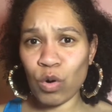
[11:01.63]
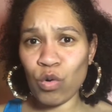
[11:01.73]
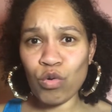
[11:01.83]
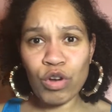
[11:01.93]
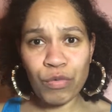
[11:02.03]

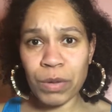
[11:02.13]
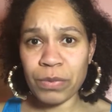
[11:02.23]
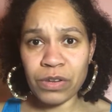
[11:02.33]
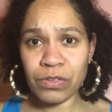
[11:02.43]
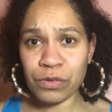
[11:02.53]
whole
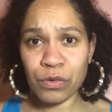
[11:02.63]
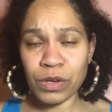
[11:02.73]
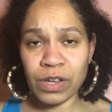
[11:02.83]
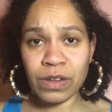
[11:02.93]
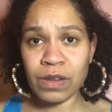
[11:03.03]
creepiness
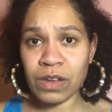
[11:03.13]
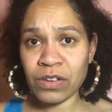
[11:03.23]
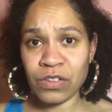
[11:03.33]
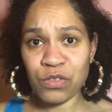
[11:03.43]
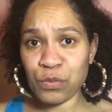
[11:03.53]
going on in
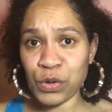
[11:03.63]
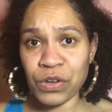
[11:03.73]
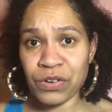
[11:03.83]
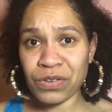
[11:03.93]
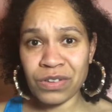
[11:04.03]
there, this
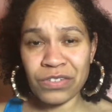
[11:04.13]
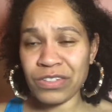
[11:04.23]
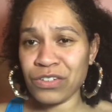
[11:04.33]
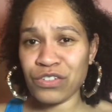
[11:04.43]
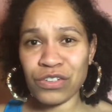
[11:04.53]
weirdness,
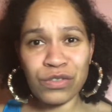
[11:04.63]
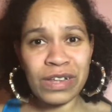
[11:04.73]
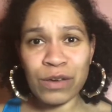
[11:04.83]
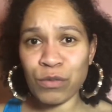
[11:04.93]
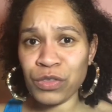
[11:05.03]
this just
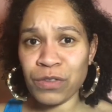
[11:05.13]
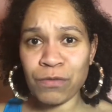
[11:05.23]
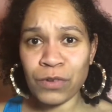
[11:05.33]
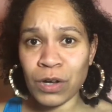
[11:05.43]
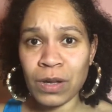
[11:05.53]
like what the
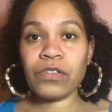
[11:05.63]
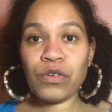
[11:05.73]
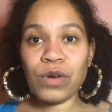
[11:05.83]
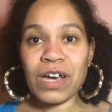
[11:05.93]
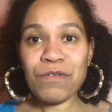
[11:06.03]
fuck.
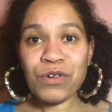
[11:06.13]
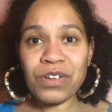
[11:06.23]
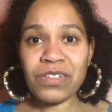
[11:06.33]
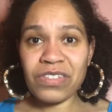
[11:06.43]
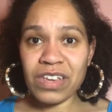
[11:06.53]
So I
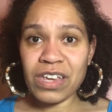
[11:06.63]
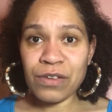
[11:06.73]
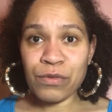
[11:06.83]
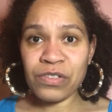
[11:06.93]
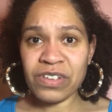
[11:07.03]
wouldn't say
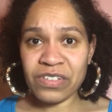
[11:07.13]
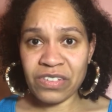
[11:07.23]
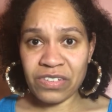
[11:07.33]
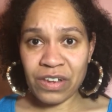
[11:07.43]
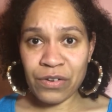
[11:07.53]
it was
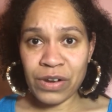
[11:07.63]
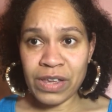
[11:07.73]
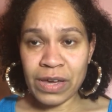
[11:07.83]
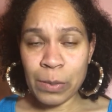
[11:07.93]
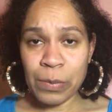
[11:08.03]

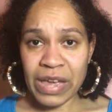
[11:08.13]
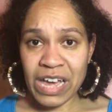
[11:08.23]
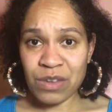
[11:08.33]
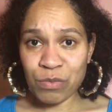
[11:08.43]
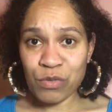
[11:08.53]
necessarily a
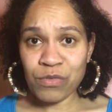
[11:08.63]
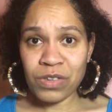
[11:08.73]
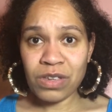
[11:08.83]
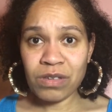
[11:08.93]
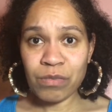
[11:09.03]
bad
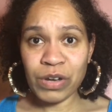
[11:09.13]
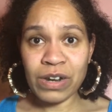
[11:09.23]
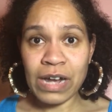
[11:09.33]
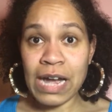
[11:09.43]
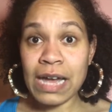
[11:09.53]
movie, but
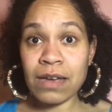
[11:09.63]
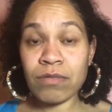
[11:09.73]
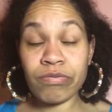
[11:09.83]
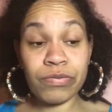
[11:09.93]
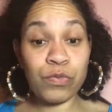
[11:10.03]

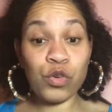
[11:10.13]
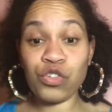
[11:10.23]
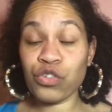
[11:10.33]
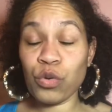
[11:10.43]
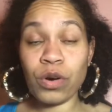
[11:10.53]
I for
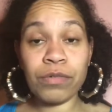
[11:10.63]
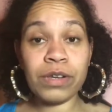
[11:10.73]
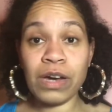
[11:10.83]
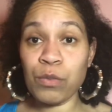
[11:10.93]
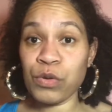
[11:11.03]
sure would
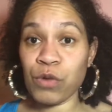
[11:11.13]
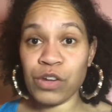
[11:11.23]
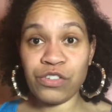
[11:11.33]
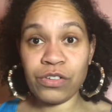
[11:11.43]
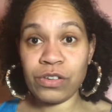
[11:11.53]
not be
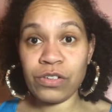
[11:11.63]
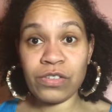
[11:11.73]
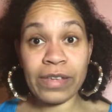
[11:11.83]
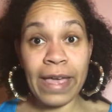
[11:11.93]
watching this